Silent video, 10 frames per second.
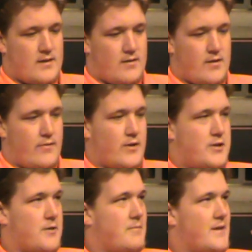I don't know if I
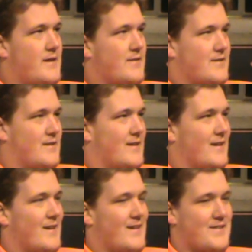should be. It was
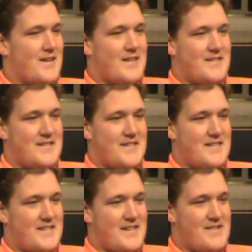the SEC
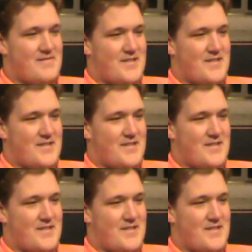team,